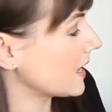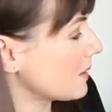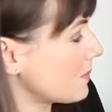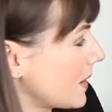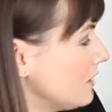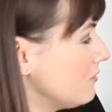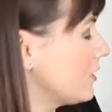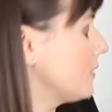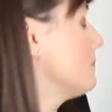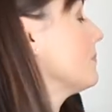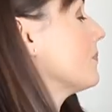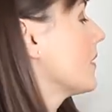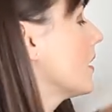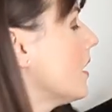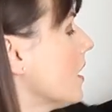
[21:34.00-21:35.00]
up any room.
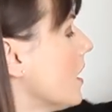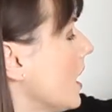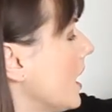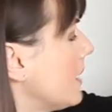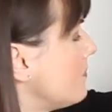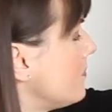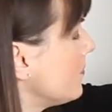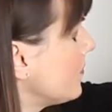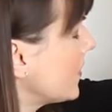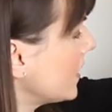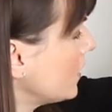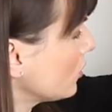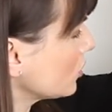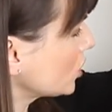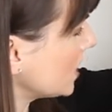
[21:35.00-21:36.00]
They're
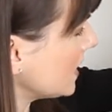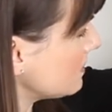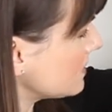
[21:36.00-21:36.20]
not cheap